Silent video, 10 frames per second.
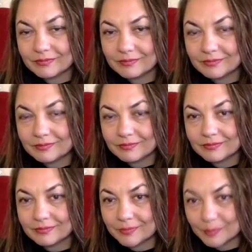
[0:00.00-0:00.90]

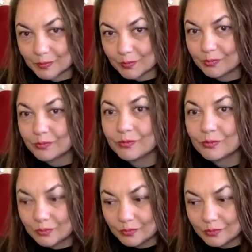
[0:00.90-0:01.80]

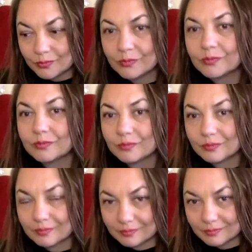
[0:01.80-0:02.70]

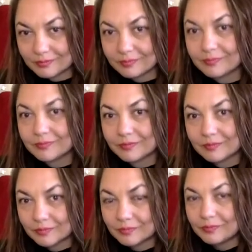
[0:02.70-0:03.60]

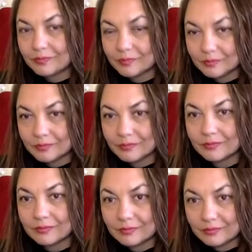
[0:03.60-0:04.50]

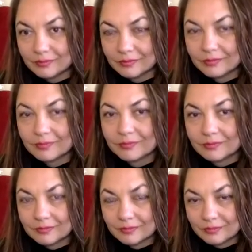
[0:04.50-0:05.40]

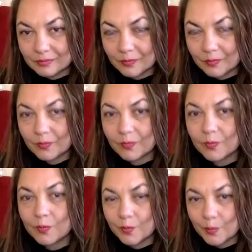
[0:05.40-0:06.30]

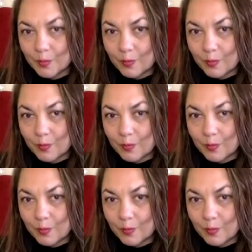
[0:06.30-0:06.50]
(silent)